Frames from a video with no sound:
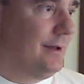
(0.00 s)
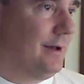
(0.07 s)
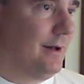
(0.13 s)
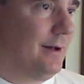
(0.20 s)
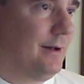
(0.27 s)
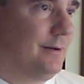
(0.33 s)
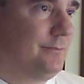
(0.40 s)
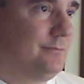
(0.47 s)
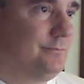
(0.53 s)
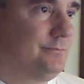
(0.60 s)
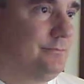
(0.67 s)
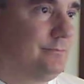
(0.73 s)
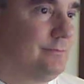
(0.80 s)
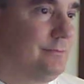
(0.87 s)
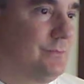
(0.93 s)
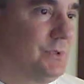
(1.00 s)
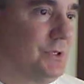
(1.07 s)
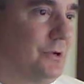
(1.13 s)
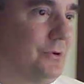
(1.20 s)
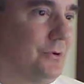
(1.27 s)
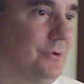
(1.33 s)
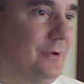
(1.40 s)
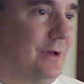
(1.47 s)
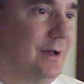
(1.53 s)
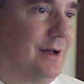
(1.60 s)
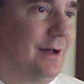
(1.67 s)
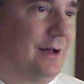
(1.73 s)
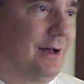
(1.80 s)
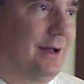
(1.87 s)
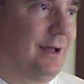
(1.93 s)
Um, so,
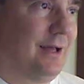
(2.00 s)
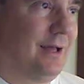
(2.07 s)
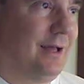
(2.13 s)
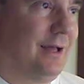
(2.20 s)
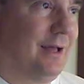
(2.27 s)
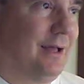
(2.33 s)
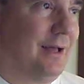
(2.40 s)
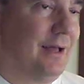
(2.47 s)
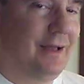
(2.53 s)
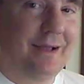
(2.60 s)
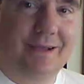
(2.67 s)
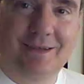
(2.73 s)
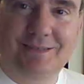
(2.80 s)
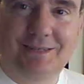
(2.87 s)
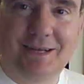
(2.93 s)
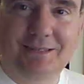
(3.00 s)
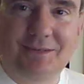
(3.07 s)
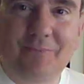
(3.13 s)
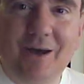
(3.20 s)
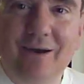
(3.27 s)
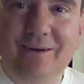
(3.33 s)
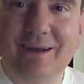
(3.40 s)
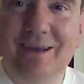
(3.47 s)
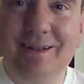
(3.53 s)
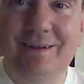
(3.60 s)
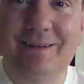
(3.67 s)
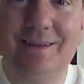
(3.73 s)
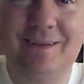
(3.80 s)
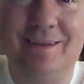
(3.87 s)
guess that's about it.